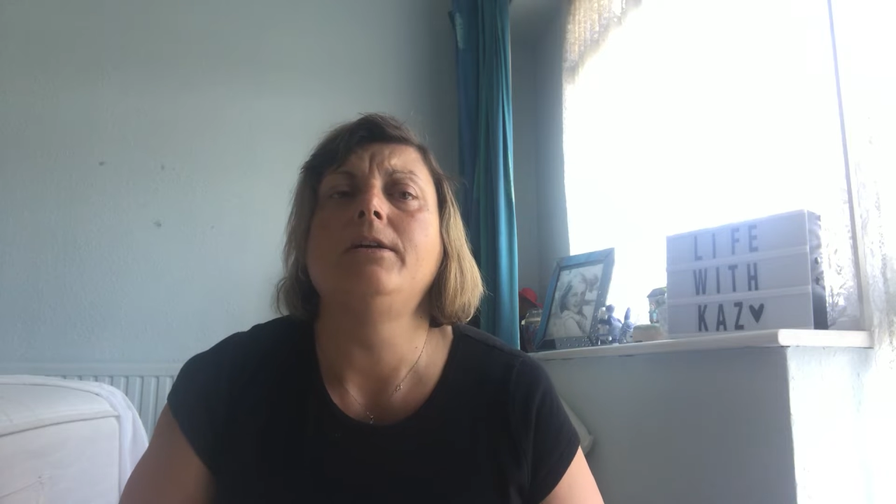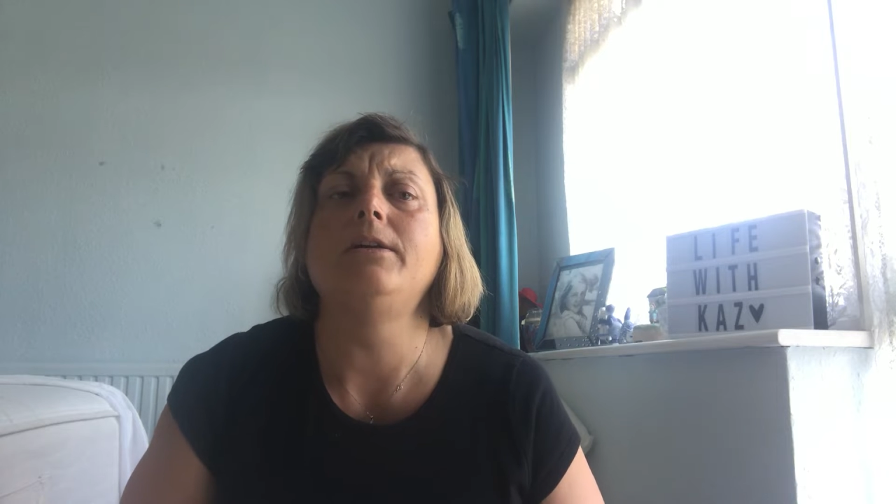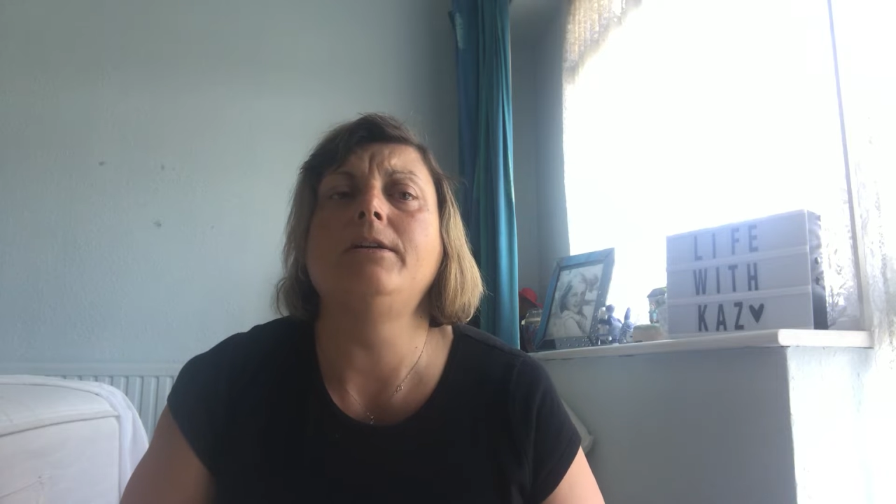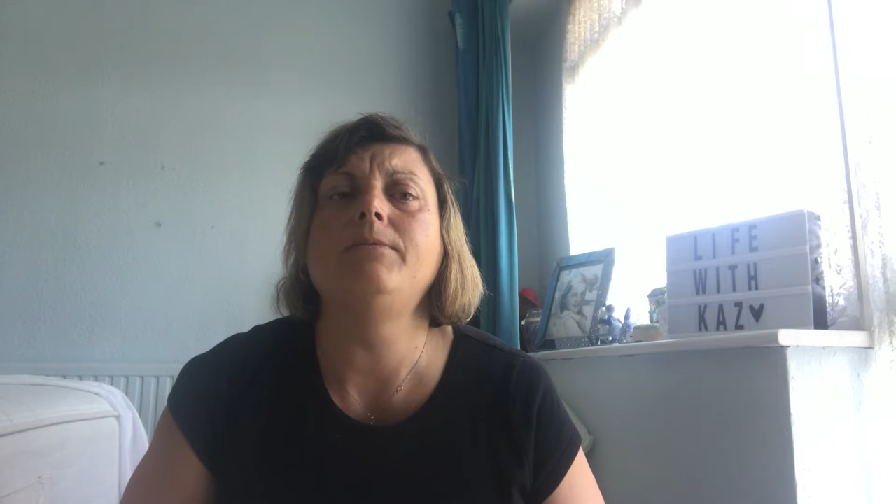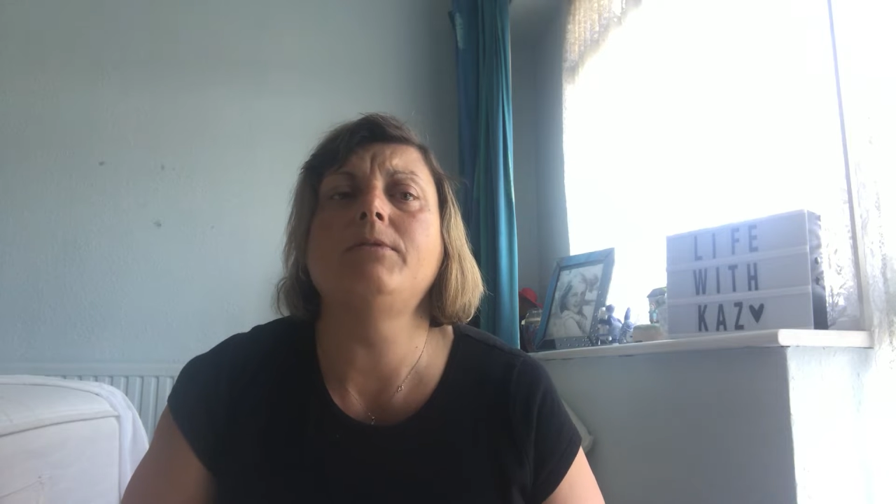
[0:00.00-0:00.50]

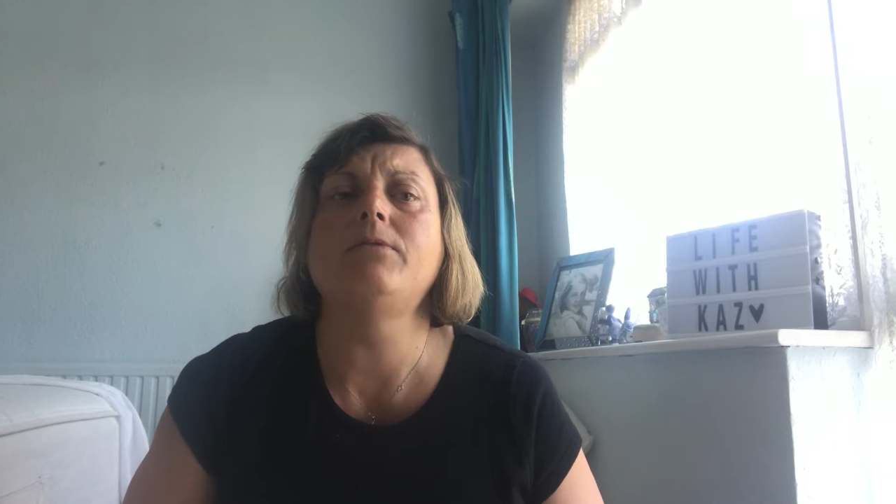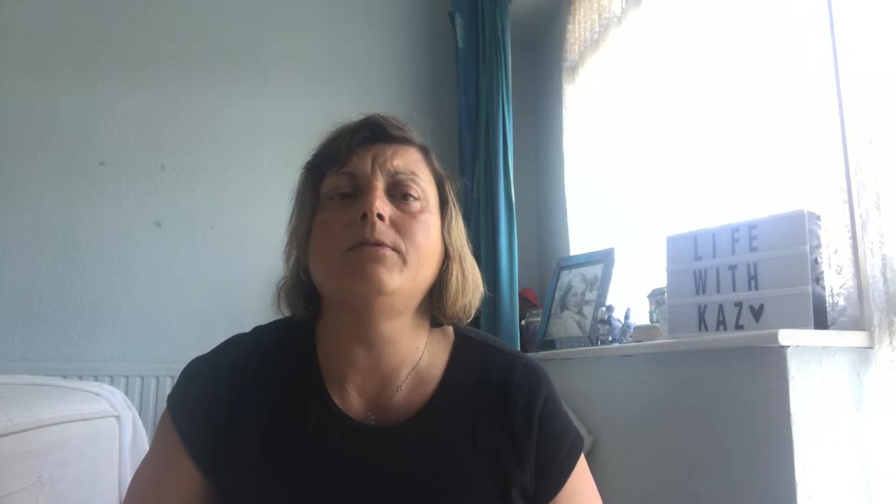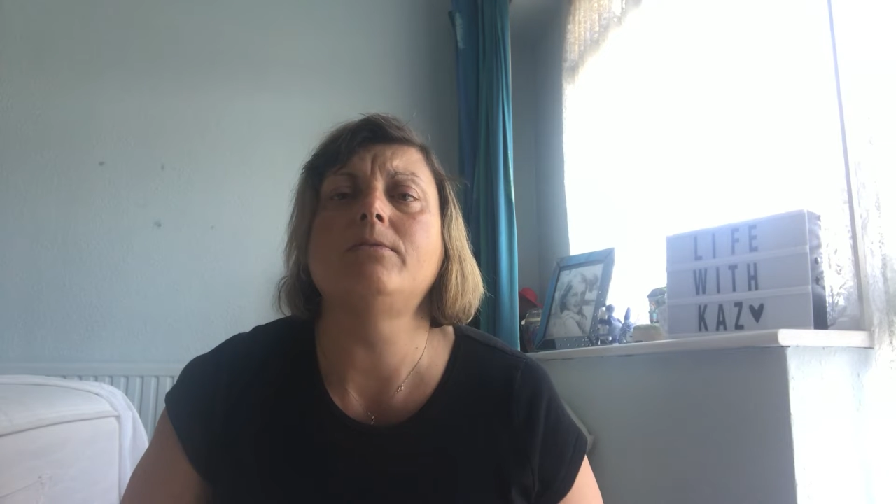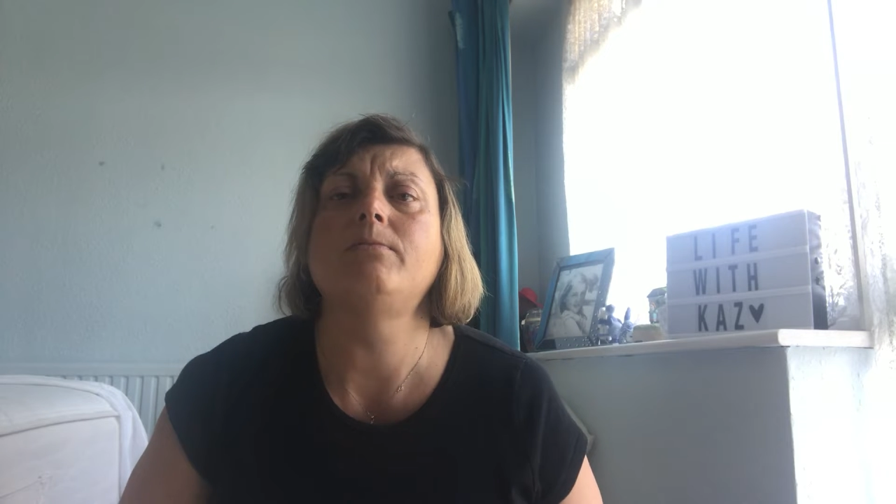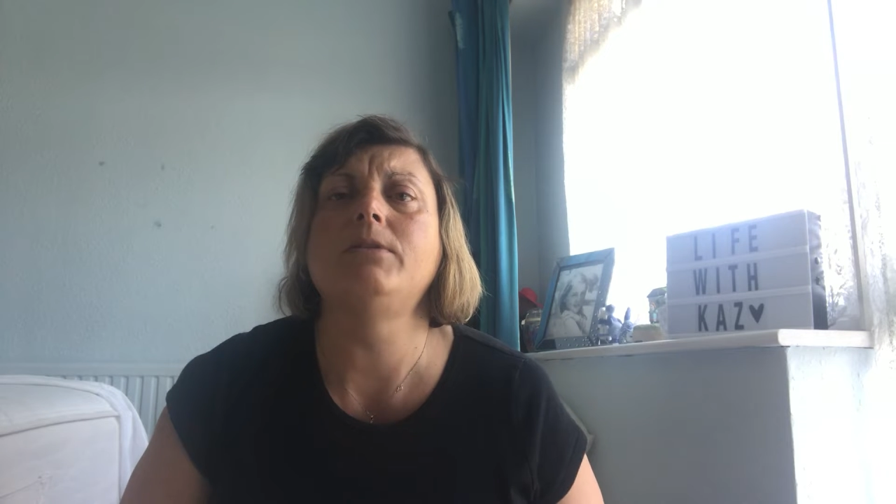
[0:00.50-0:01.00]
So I thought it
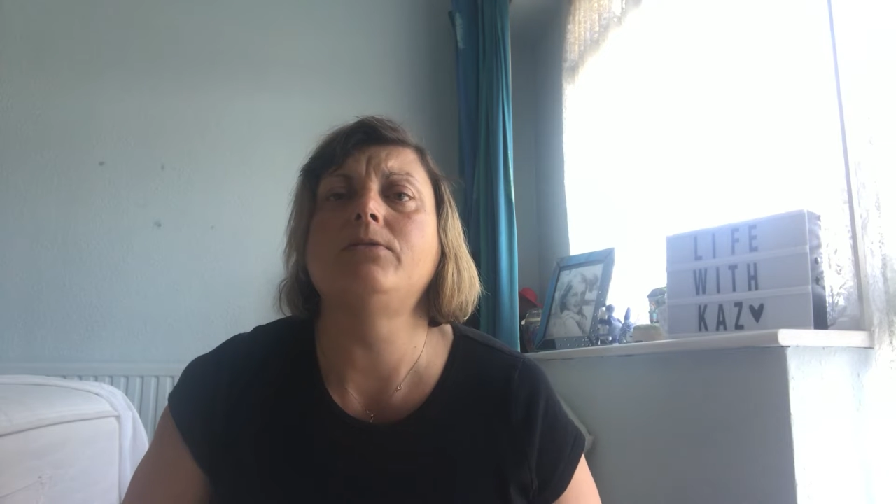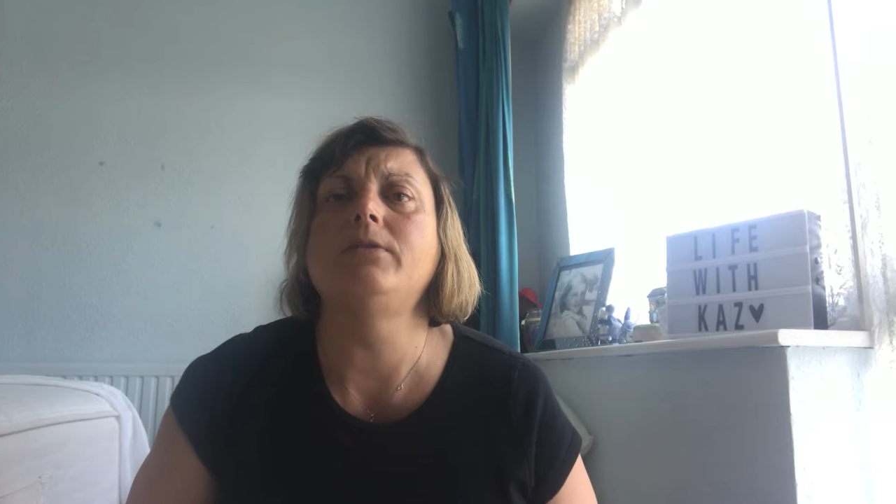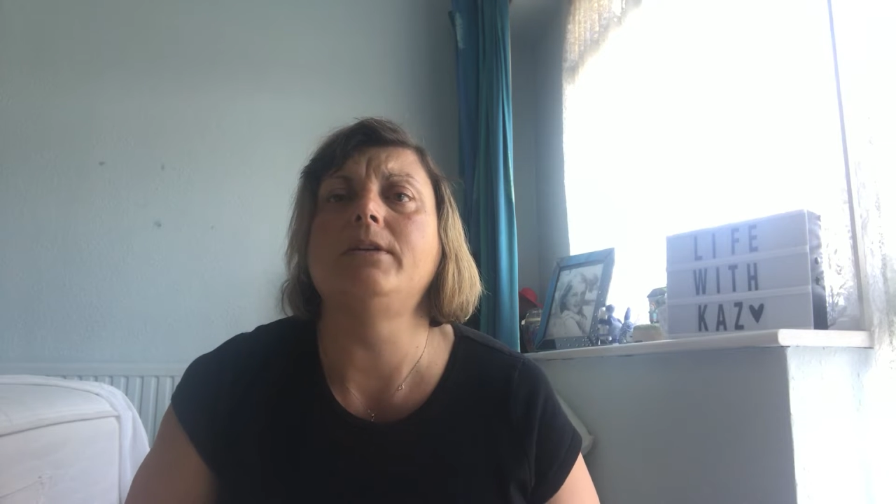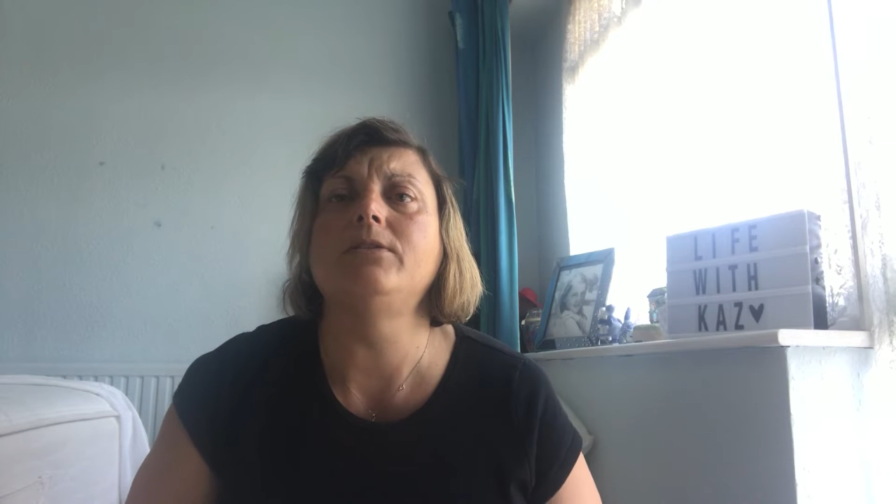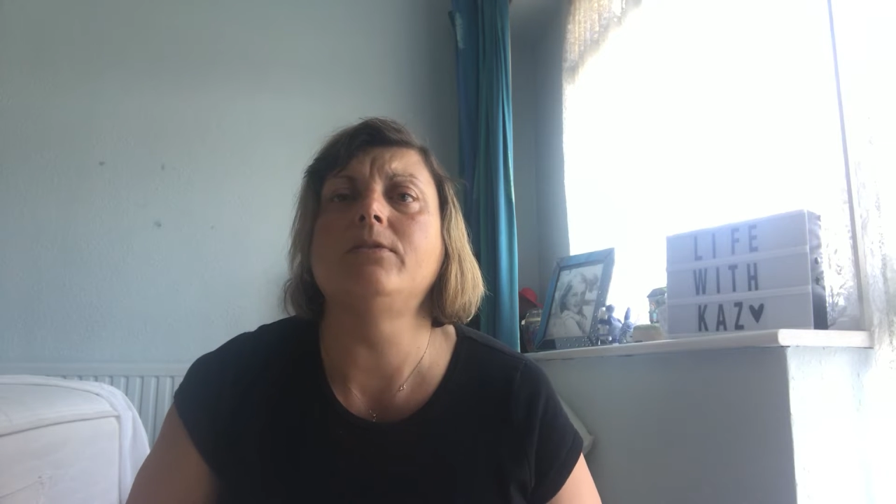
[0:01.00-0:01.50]
was a bit
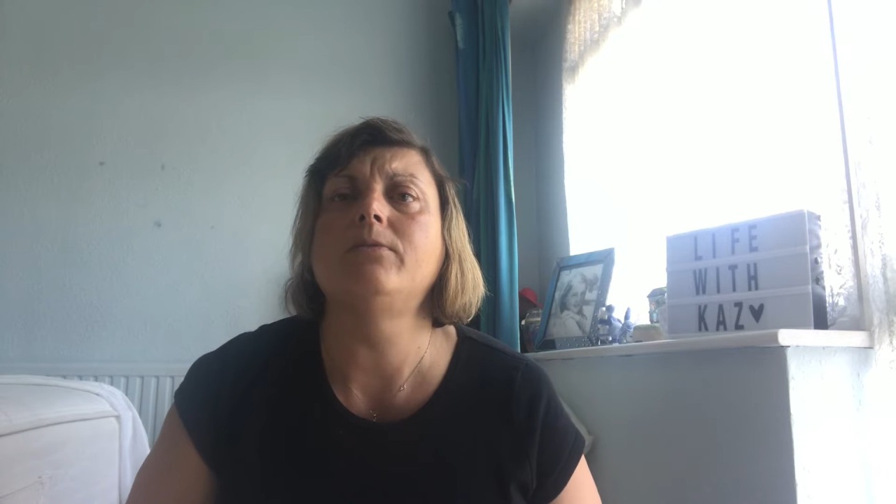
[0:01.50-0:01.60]
too late,